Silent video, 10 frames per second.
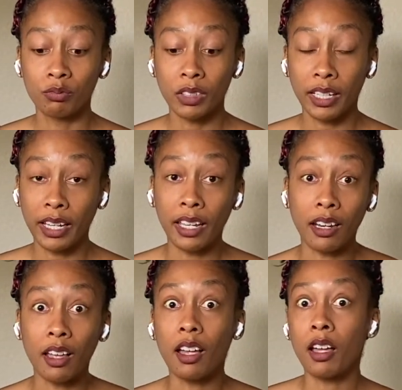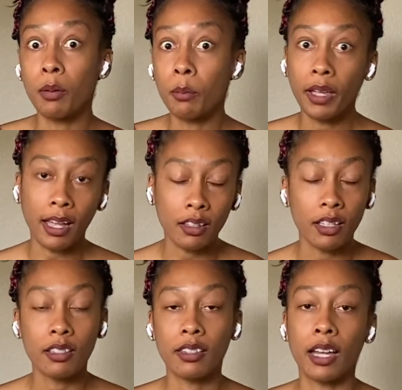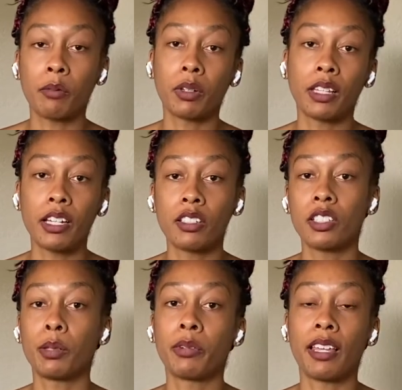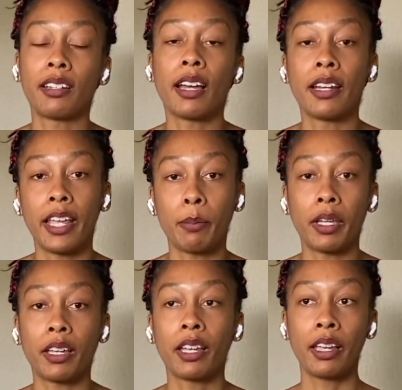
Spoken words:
again, unbalance that relationship or that dynamic